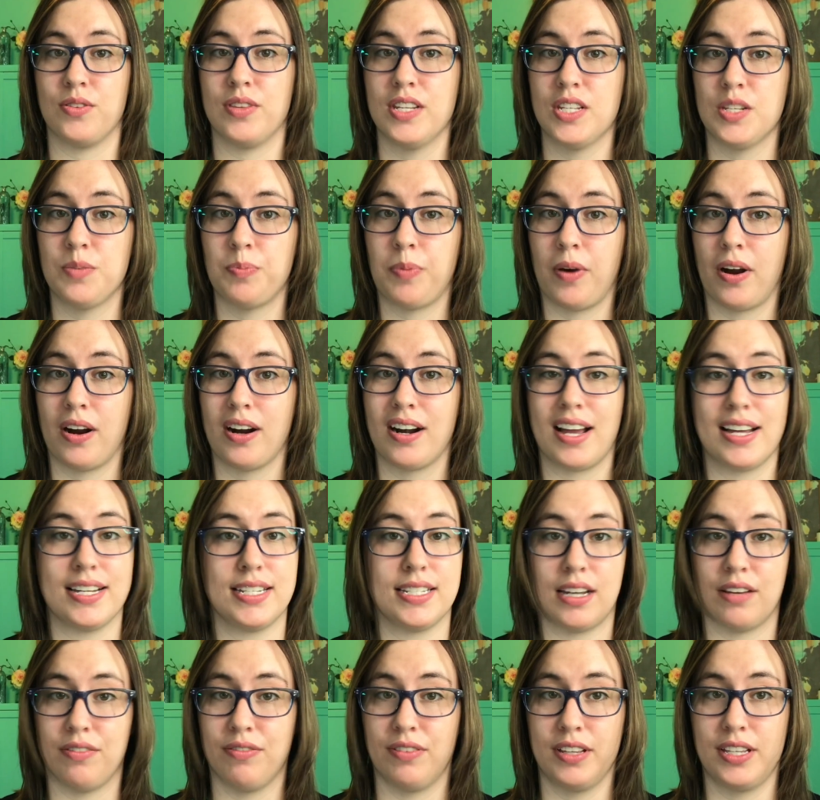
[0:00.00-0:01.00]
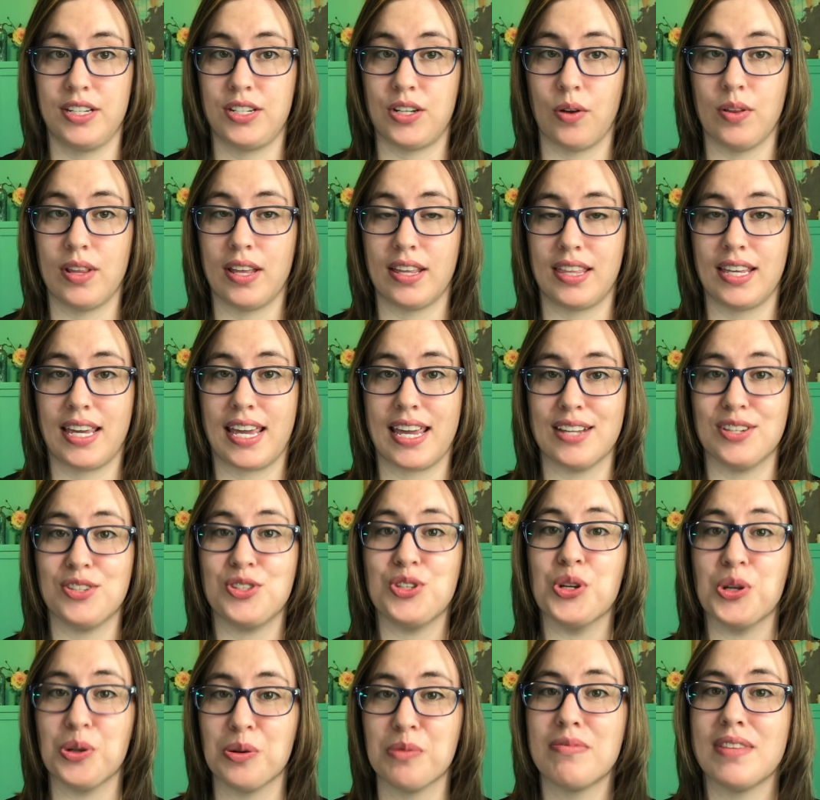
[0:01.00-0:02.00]
this part I definitely don't let the
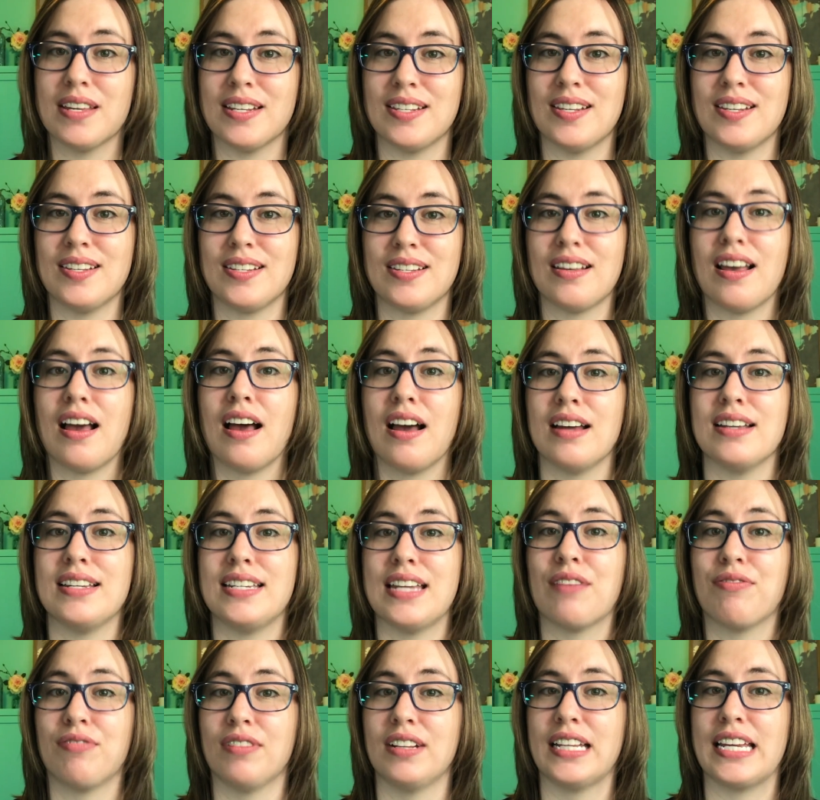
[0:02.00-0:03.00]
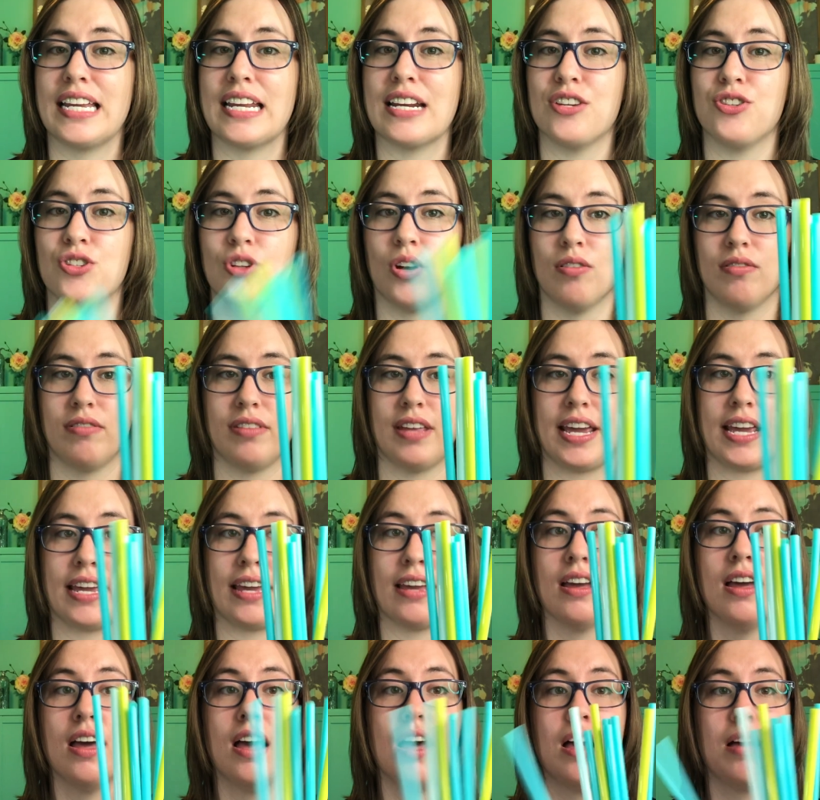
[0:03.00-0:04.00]
kids do. This is definitely an adult
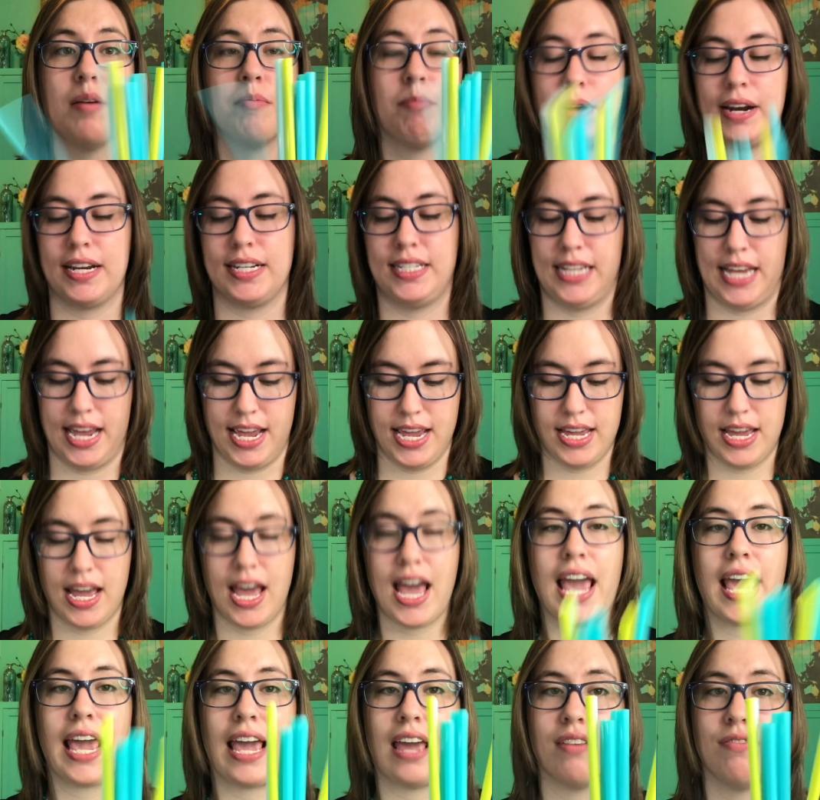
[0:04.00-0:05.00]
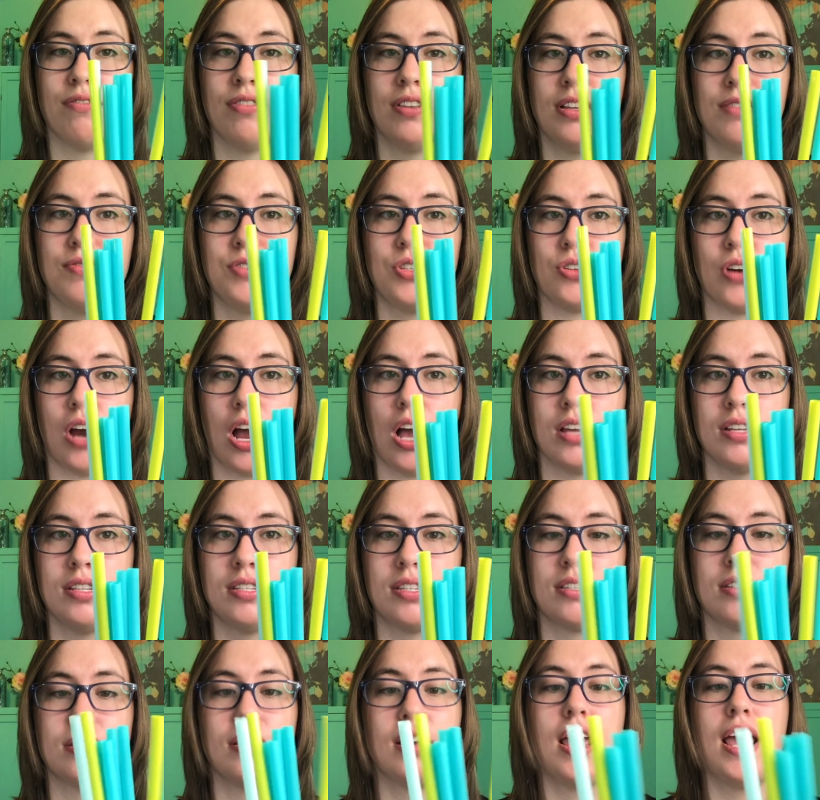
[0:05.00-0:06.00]
thing. But I take a handful of
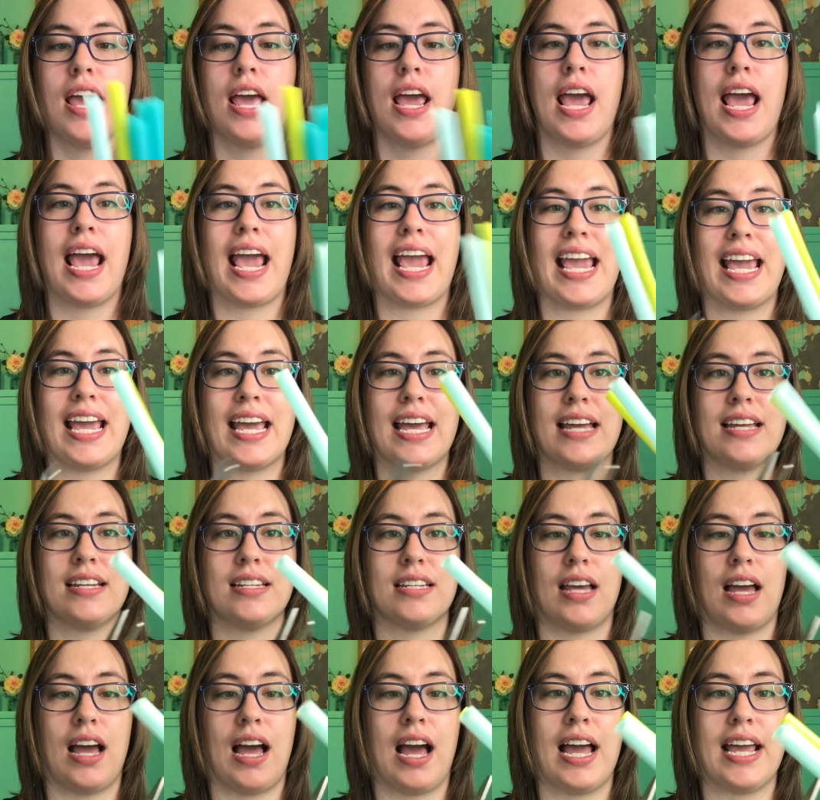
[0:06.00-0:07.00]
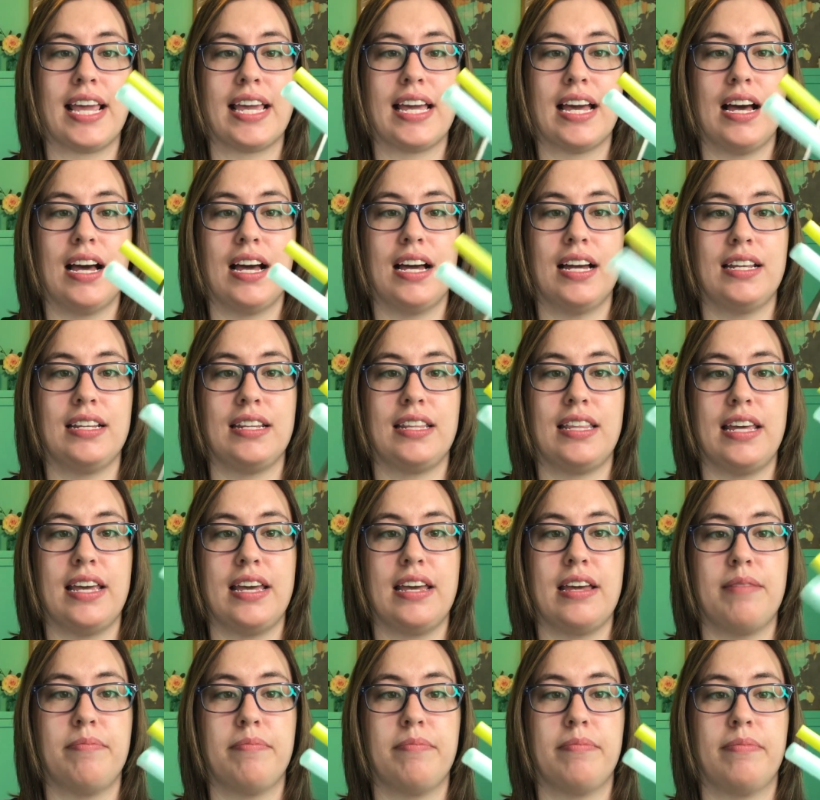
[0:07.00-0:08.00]
straws and I cut
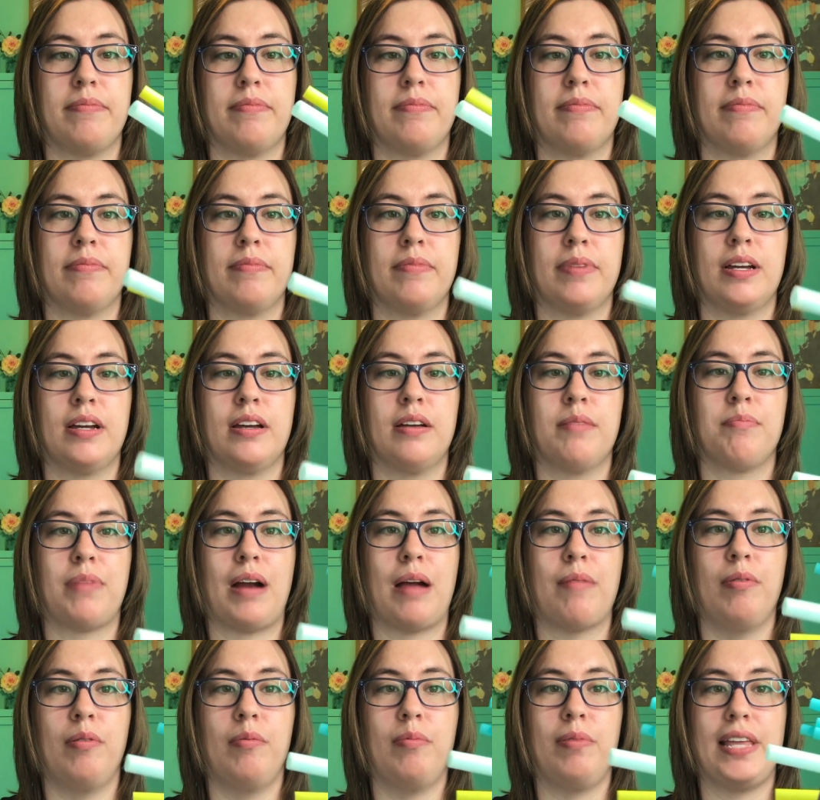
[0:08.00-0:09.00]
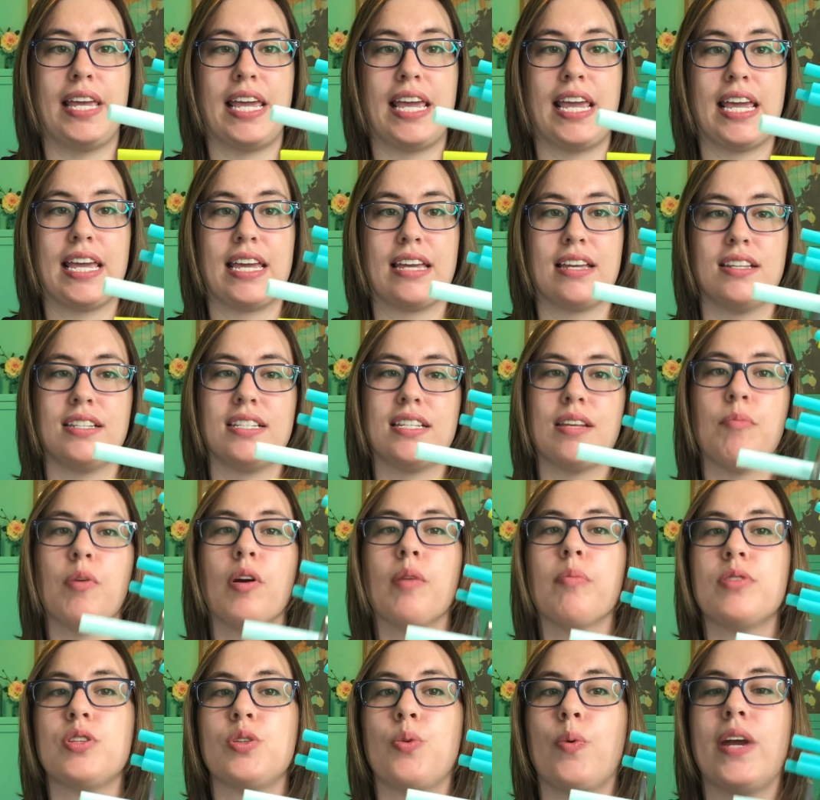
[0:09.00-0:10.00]
them probably
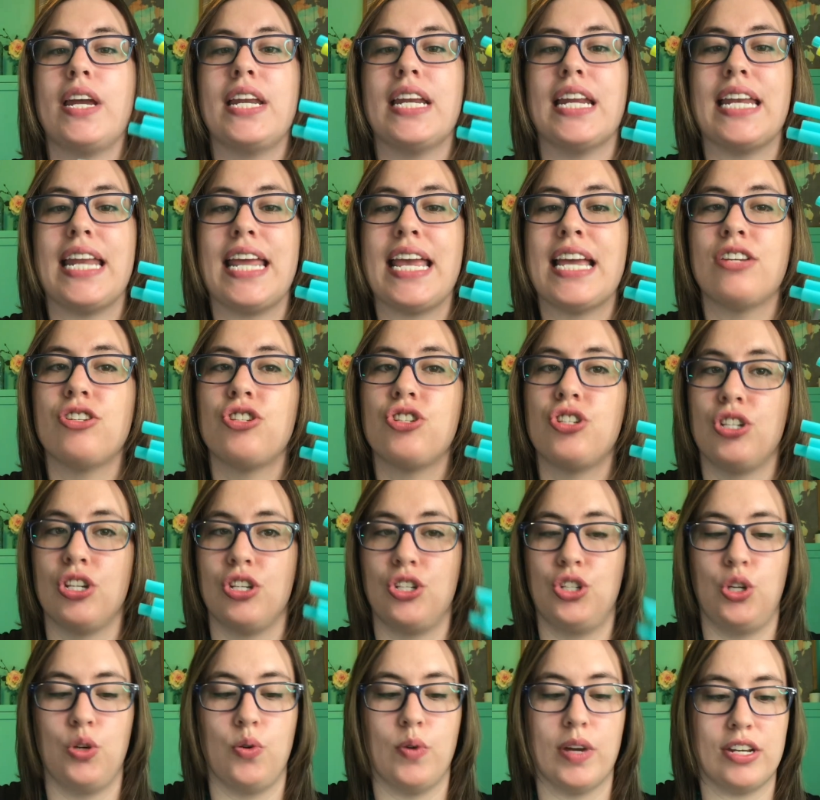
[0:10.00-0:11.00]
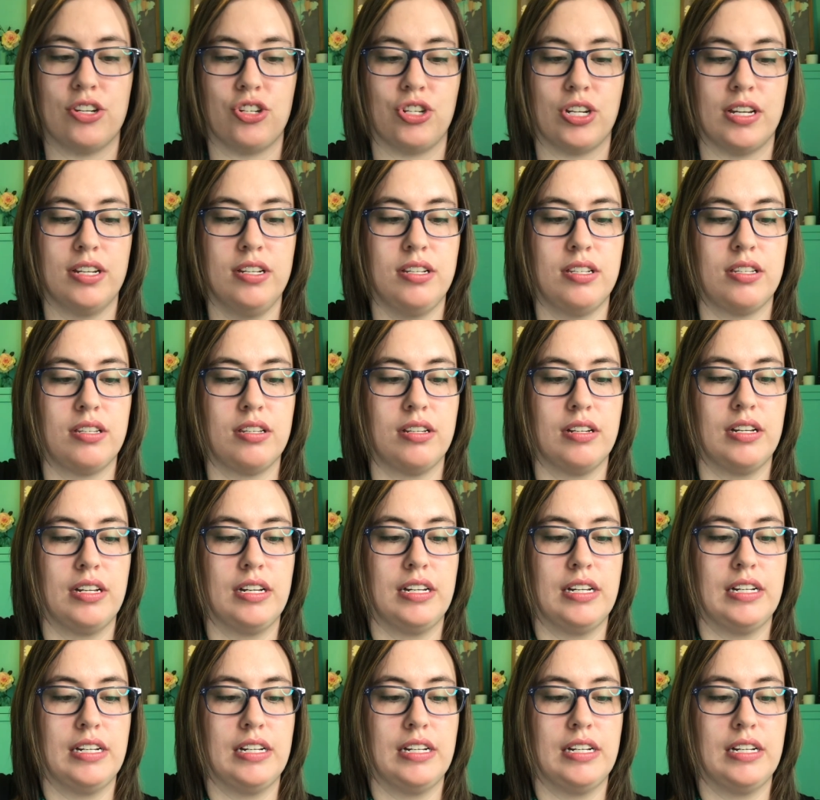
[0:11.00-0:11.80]
somewhere between 1 inch to 2 inches.